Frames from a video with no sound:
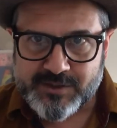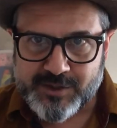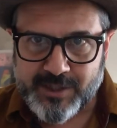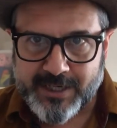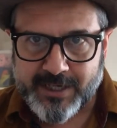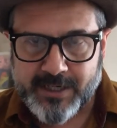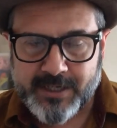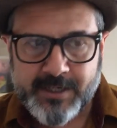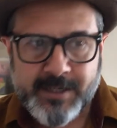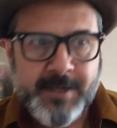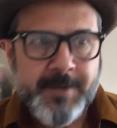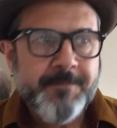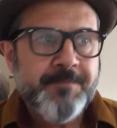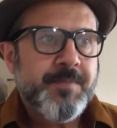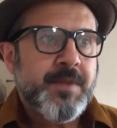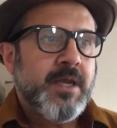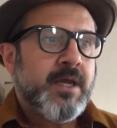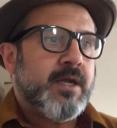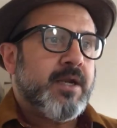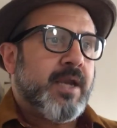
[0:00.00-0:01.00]
singing.
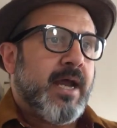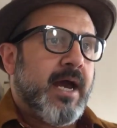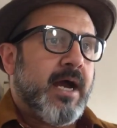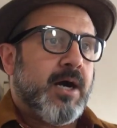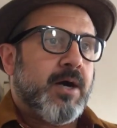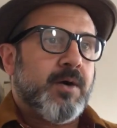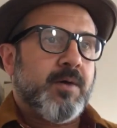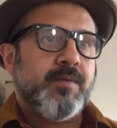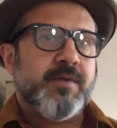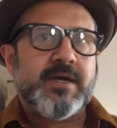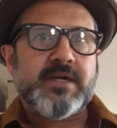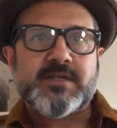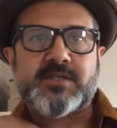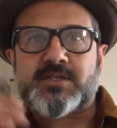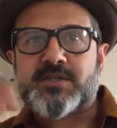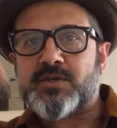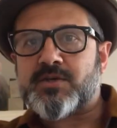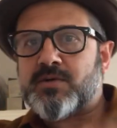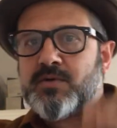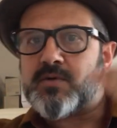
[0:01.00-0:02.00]
Now there's
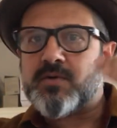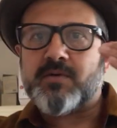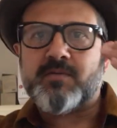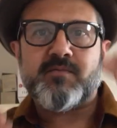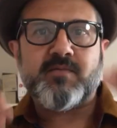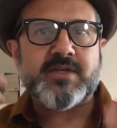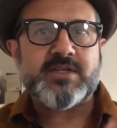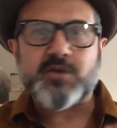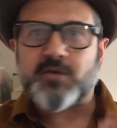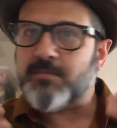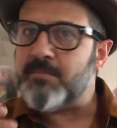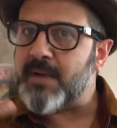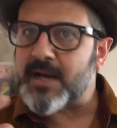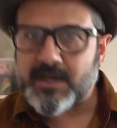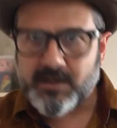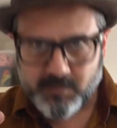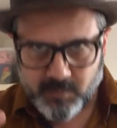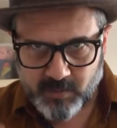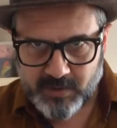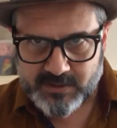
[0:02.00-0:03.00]
two sort of
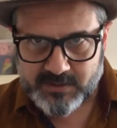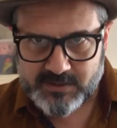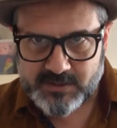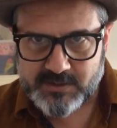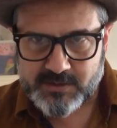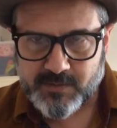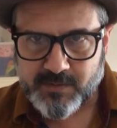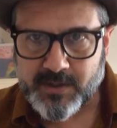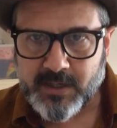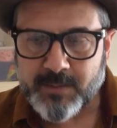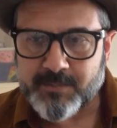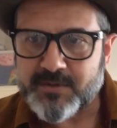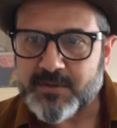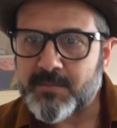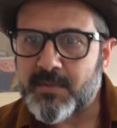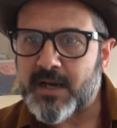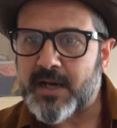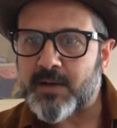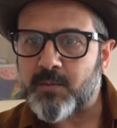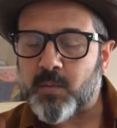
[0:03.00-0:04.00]
main ones that sort of come to
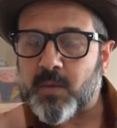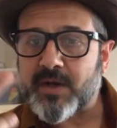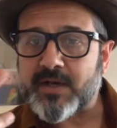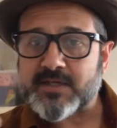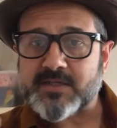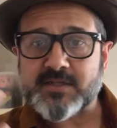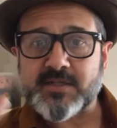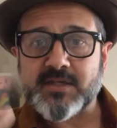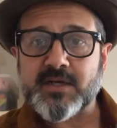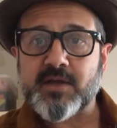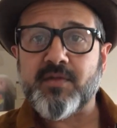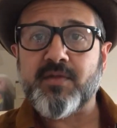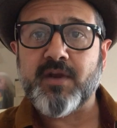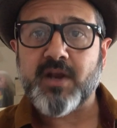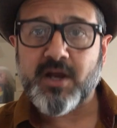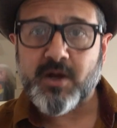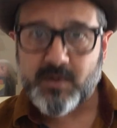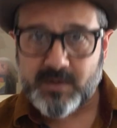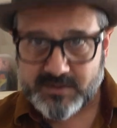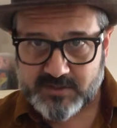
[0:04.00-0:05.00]
mind. One is the
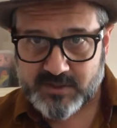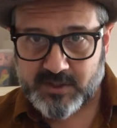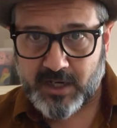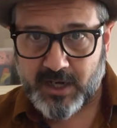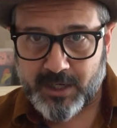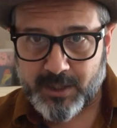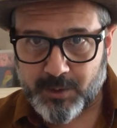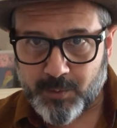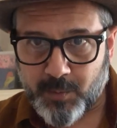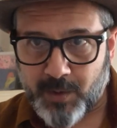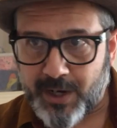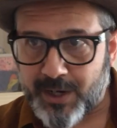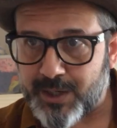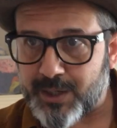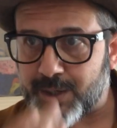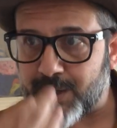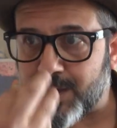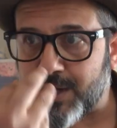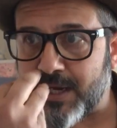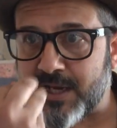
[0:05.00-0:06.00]
lower style, where
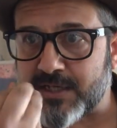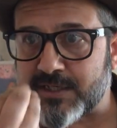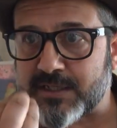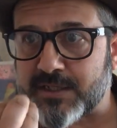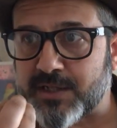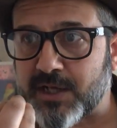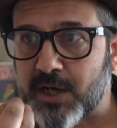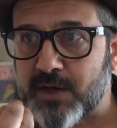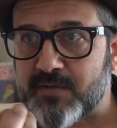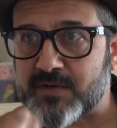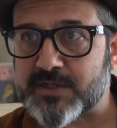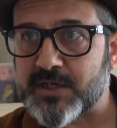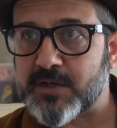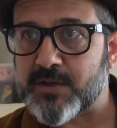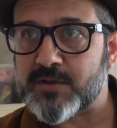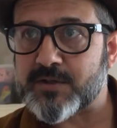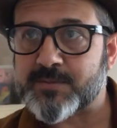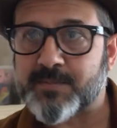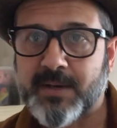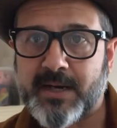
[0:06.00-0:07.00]
you're hitting the
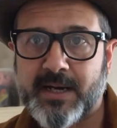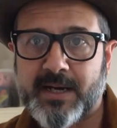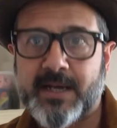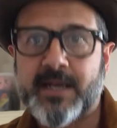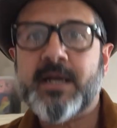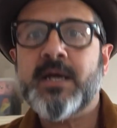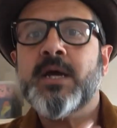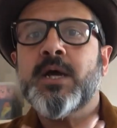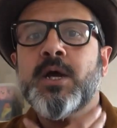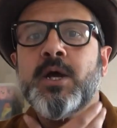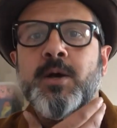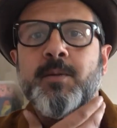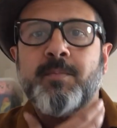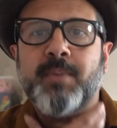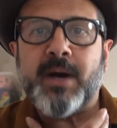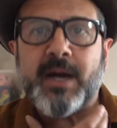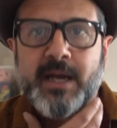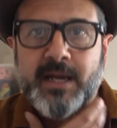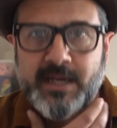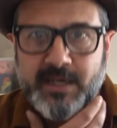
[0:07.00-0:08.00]
overtones by
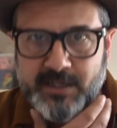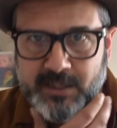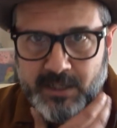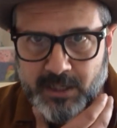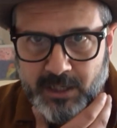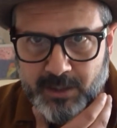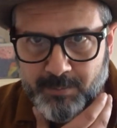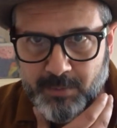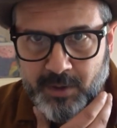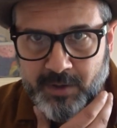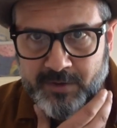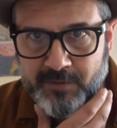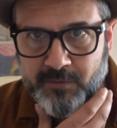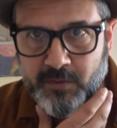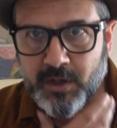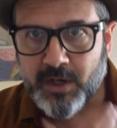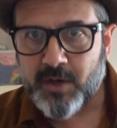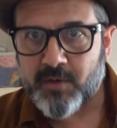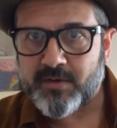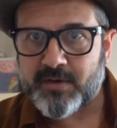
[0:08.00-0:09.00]
hitting harmonics
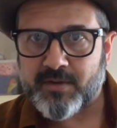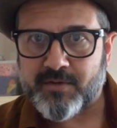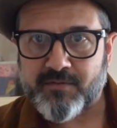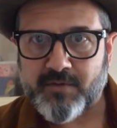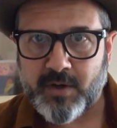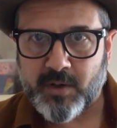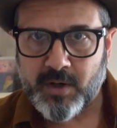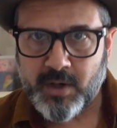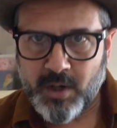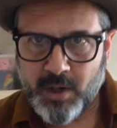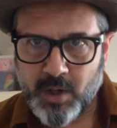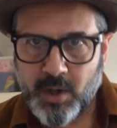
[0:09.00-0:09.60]
lower in the throat.